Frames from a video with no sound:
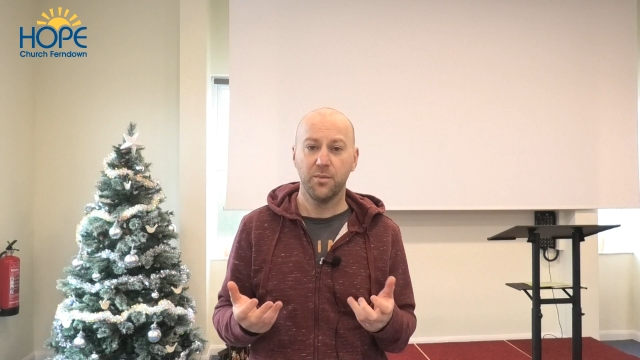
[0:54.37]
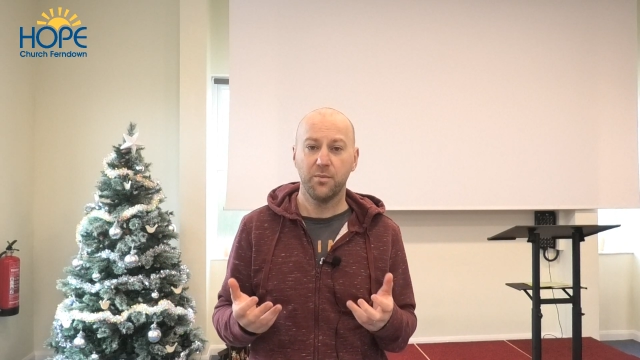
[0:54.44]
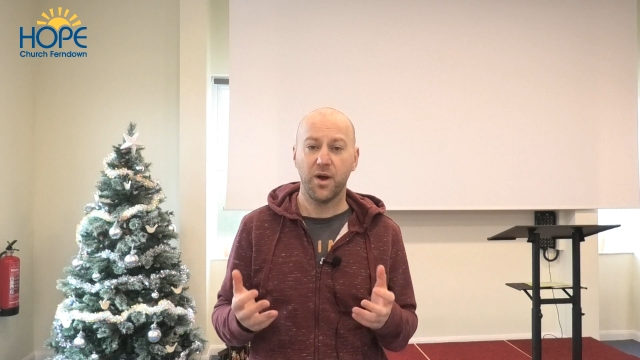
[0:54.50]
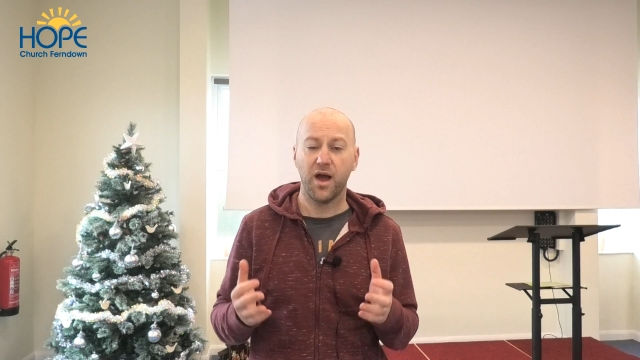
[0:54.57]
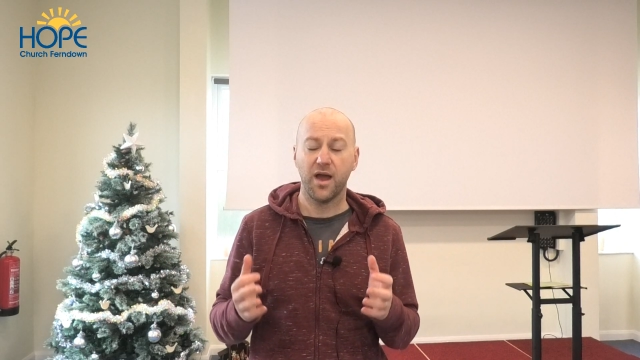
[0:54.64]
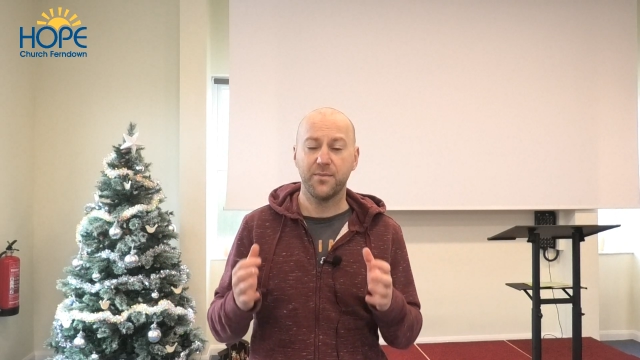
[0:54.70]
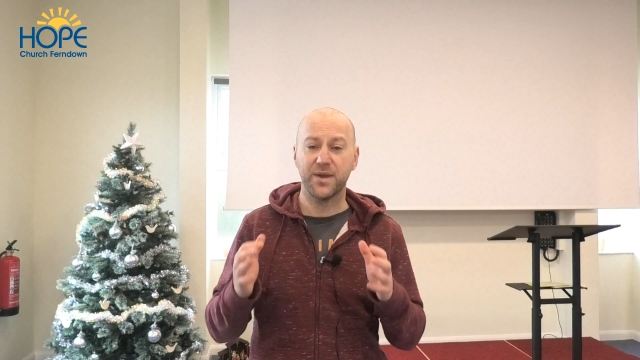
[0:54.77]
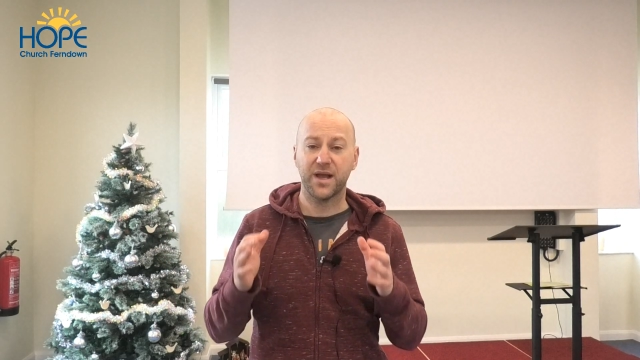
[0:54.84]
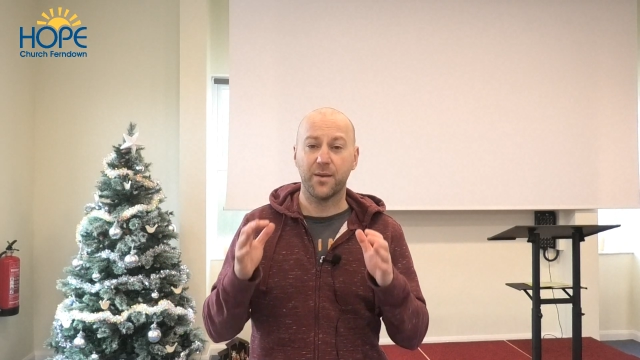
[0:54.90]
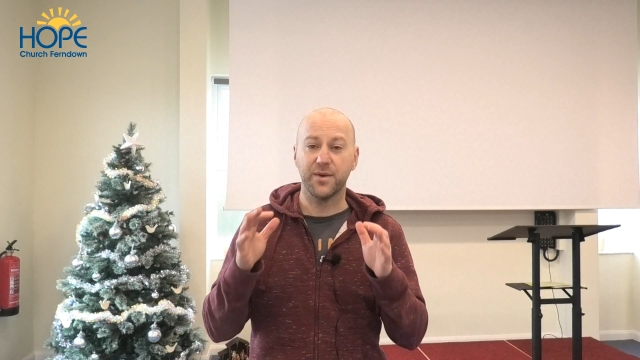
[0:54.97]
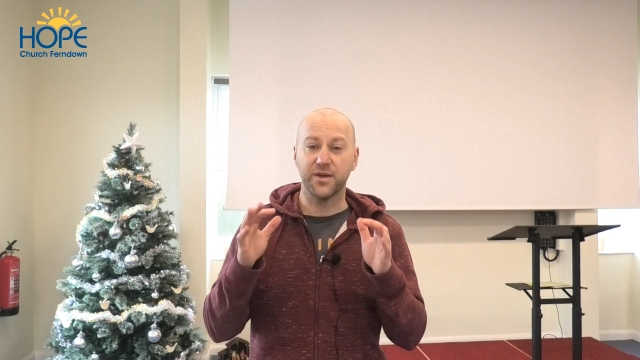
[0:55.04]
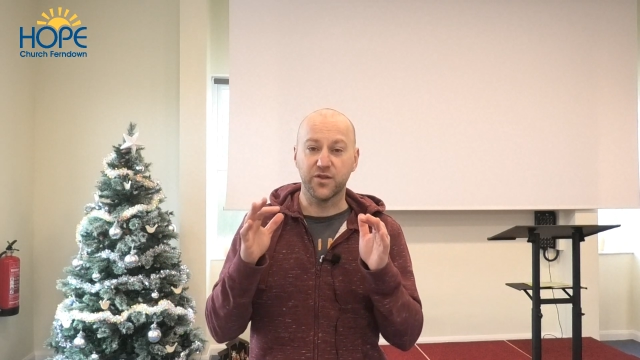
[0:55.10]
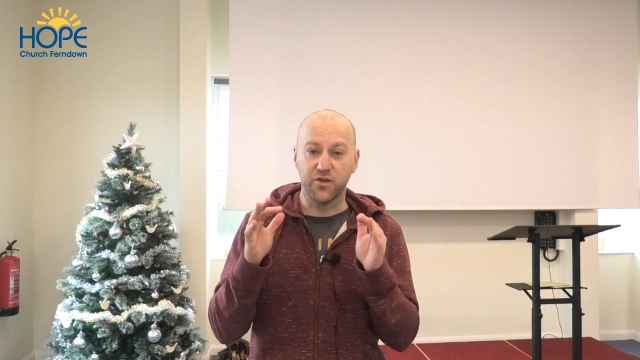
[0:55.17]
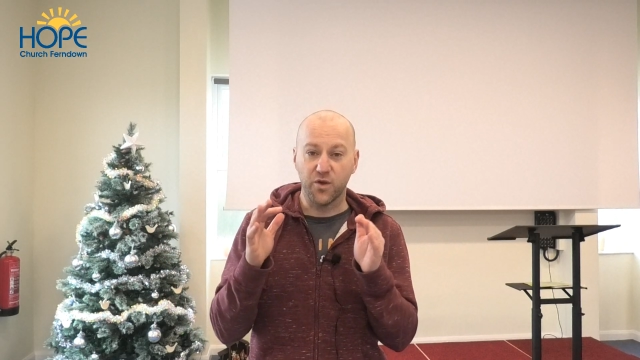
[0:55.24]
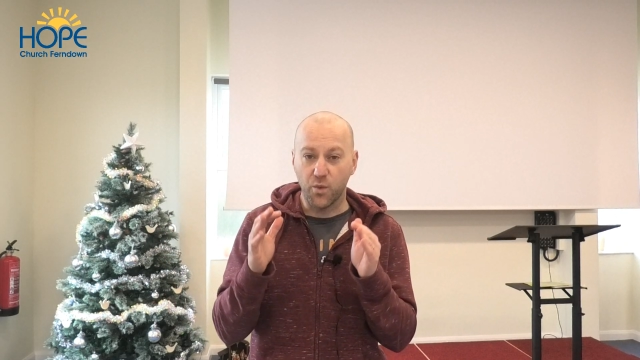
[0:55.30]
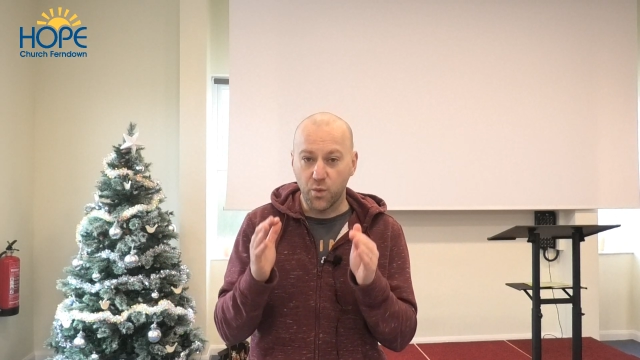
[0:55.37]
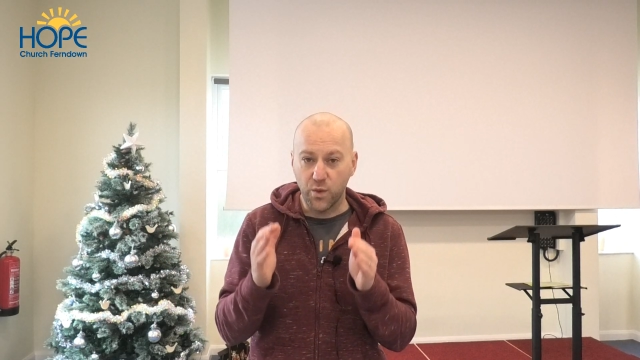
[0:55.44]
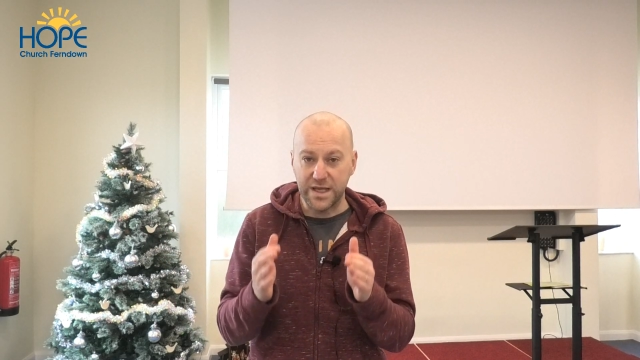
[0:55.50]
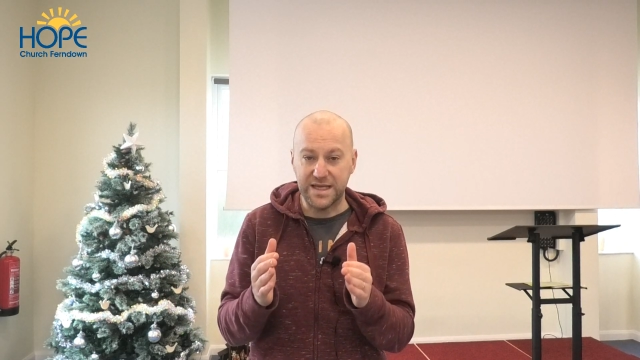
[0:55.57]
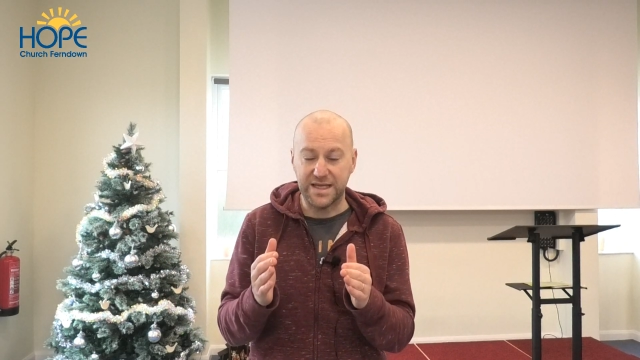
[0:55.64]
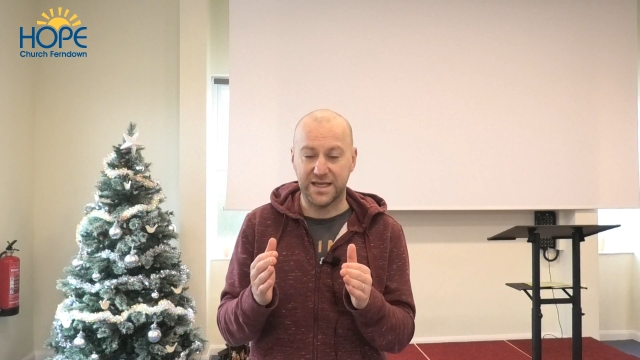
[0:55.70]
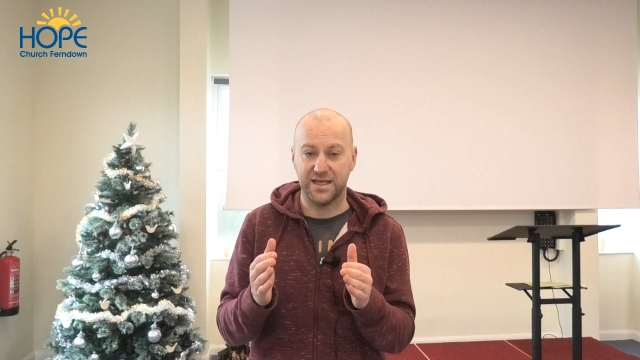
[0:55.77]
by becoming the
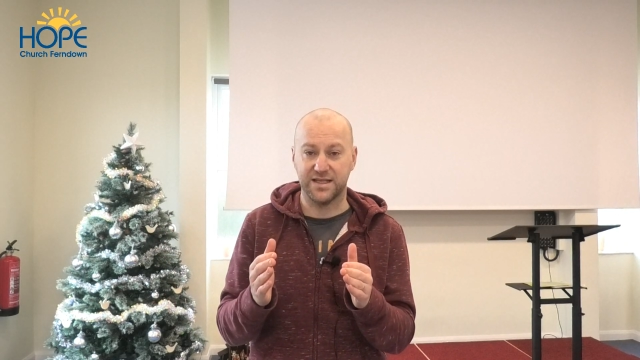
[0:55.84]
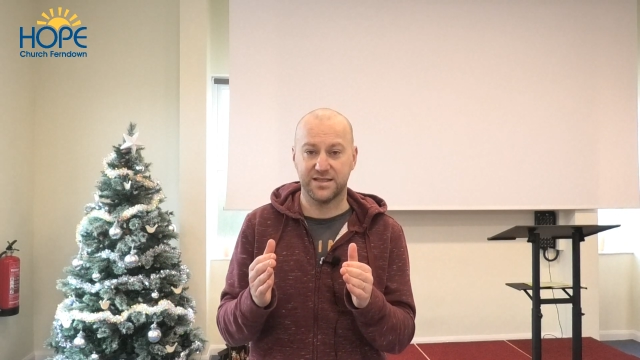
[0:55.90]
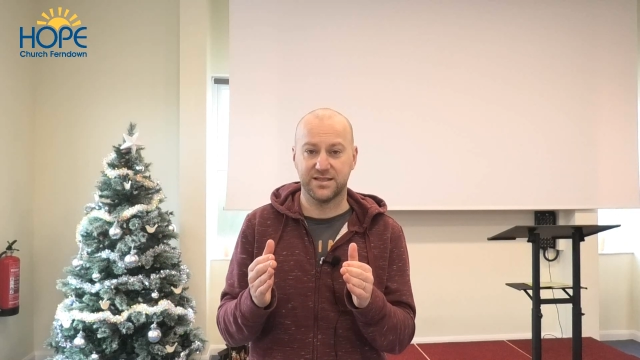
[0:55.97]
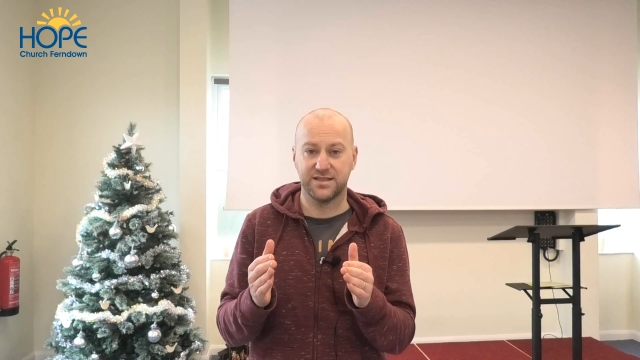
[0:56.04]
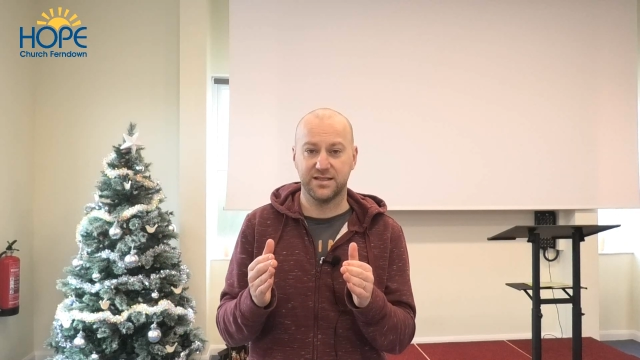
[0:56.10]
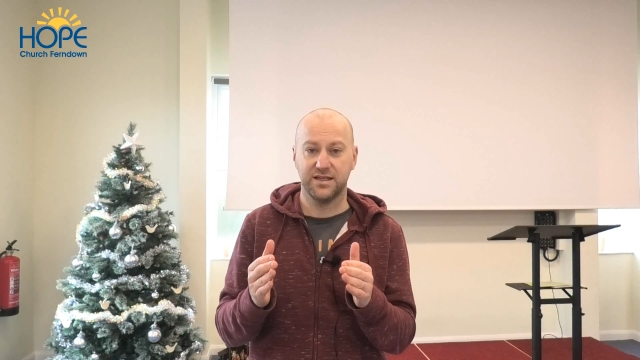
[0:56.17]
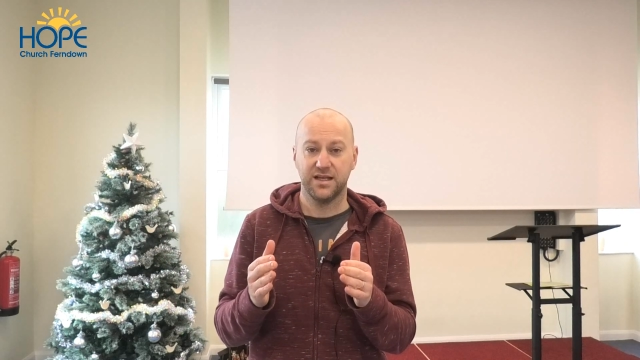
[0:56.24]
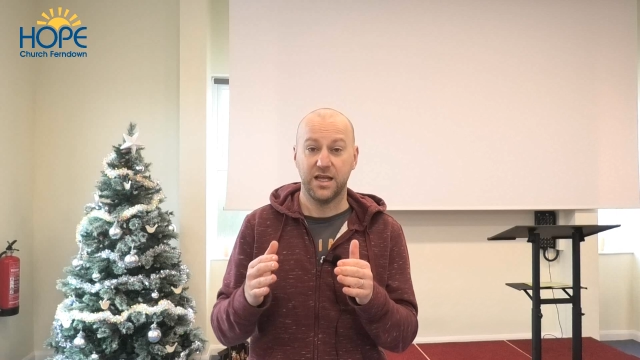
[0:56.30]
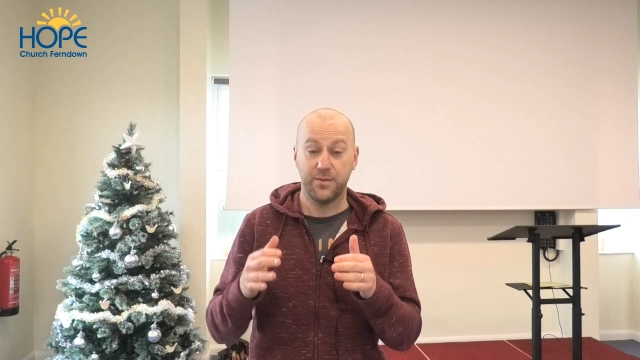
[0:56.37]
weakest.